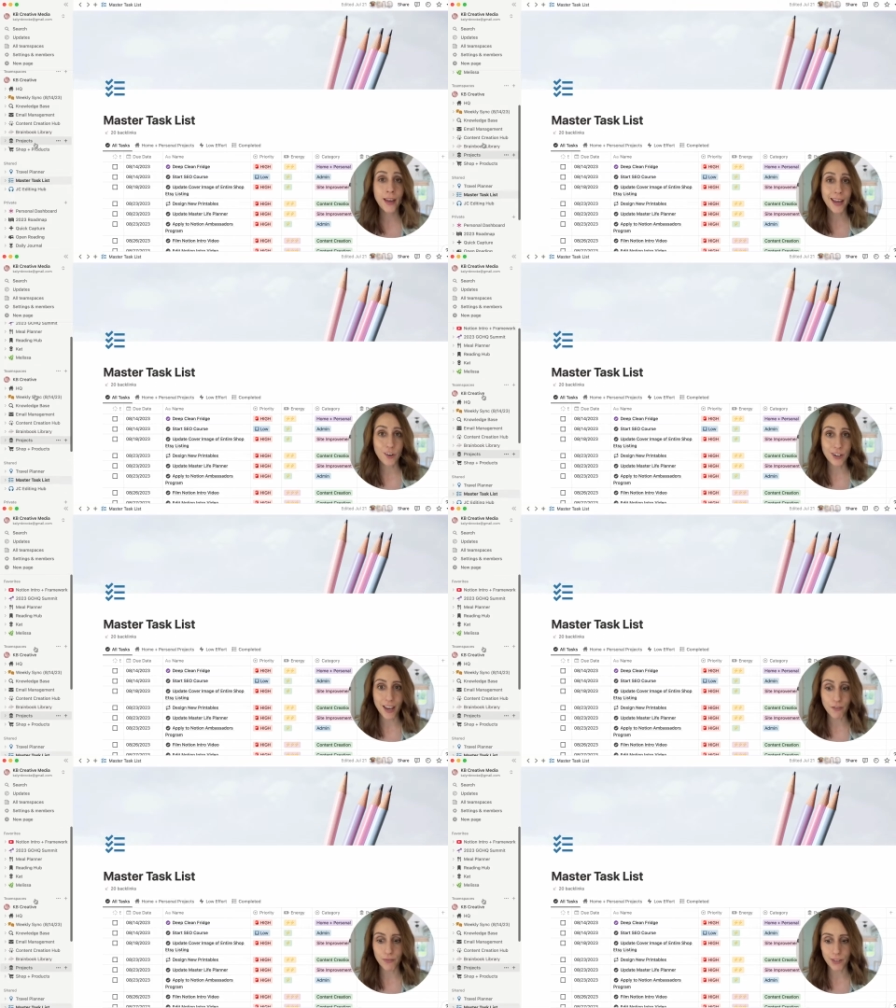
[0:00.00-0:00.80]
I already
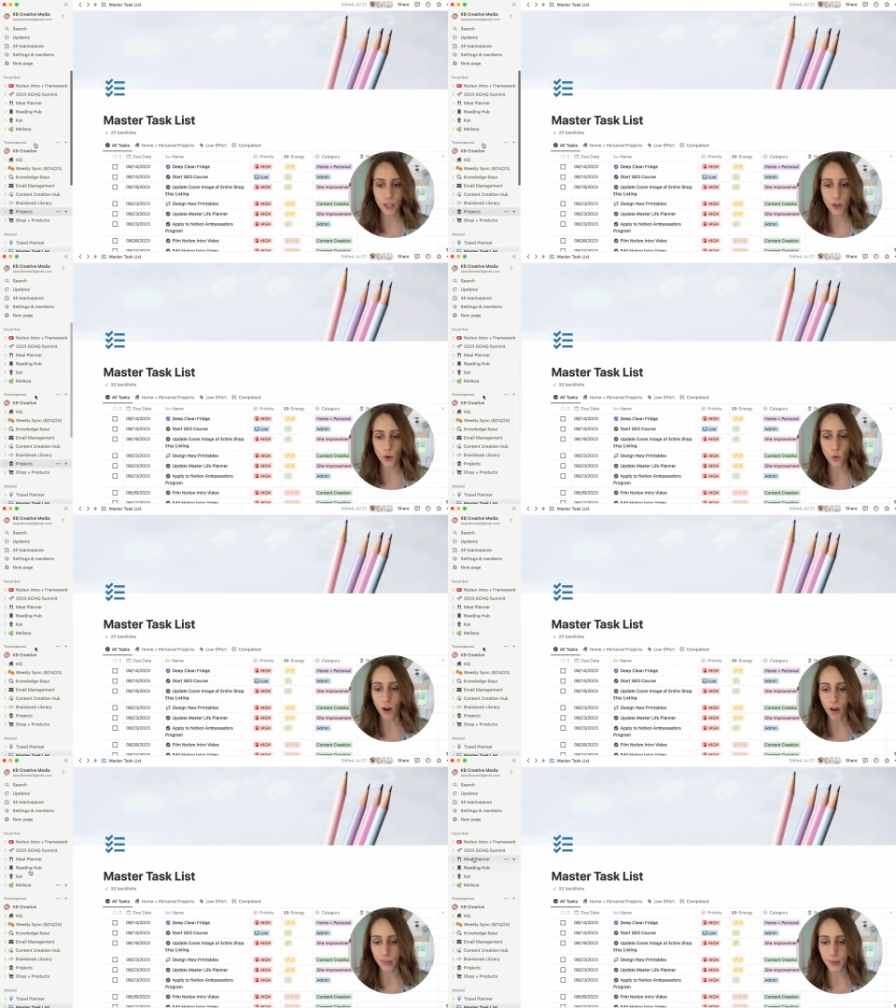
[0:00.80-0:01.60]
have a video
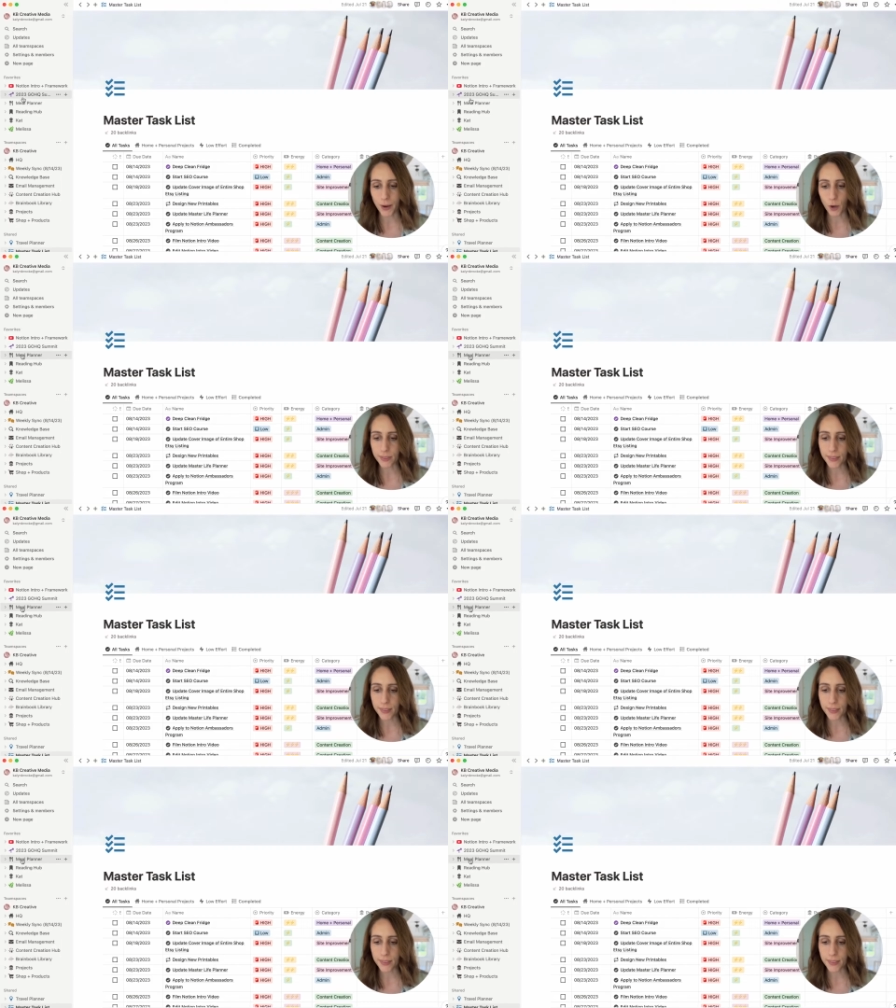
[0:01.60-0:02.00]
all about